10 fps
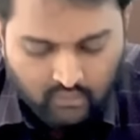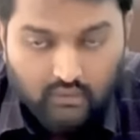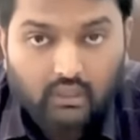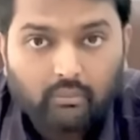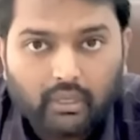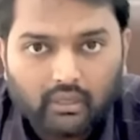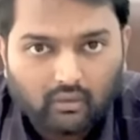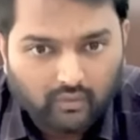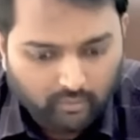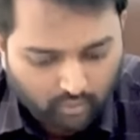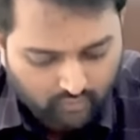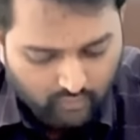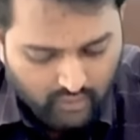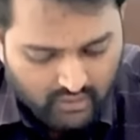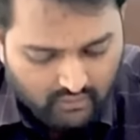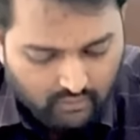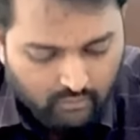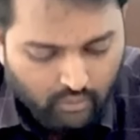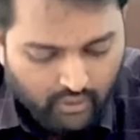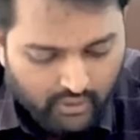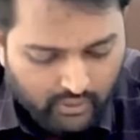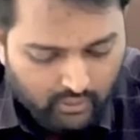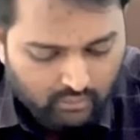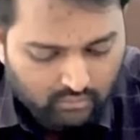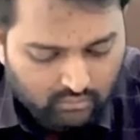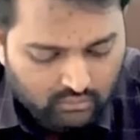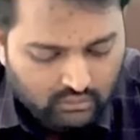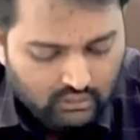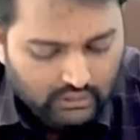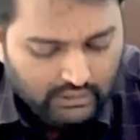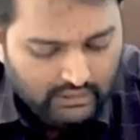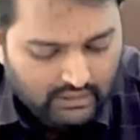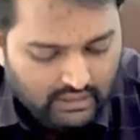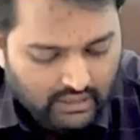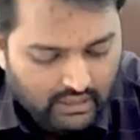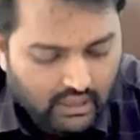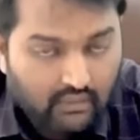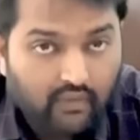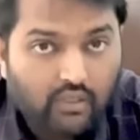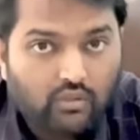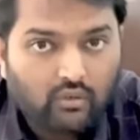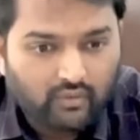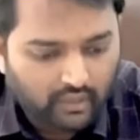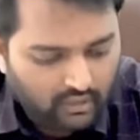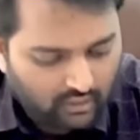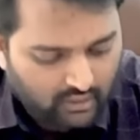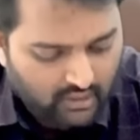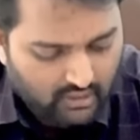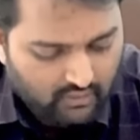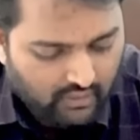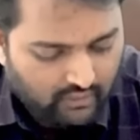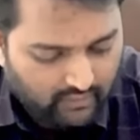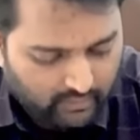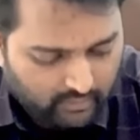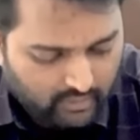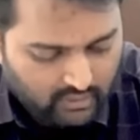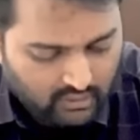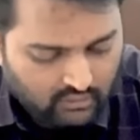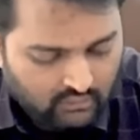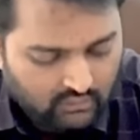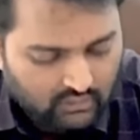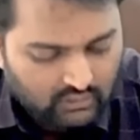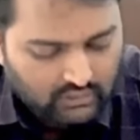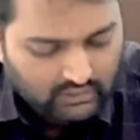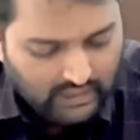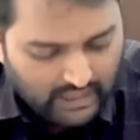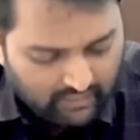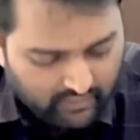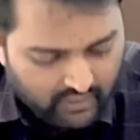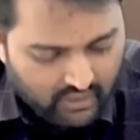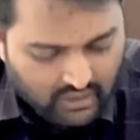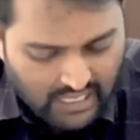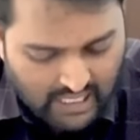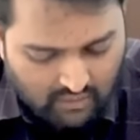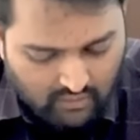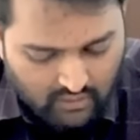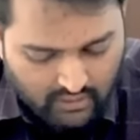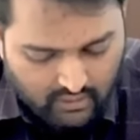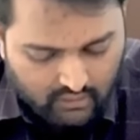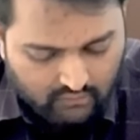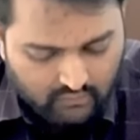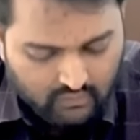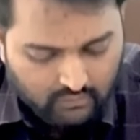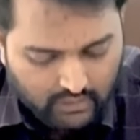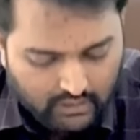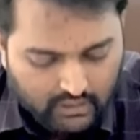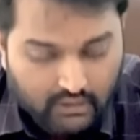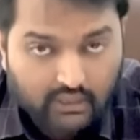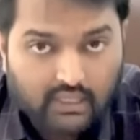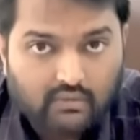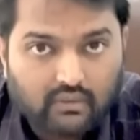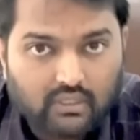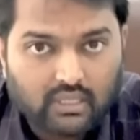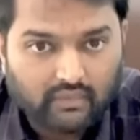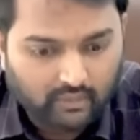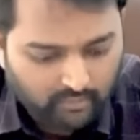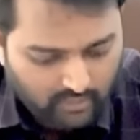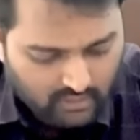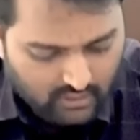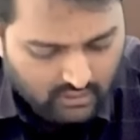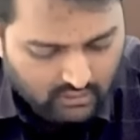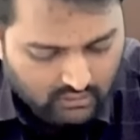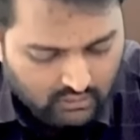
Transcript: The beta of the portfolio is 1.2 and the standard deviation of return is 25%. The average annual return for the market index was 11%.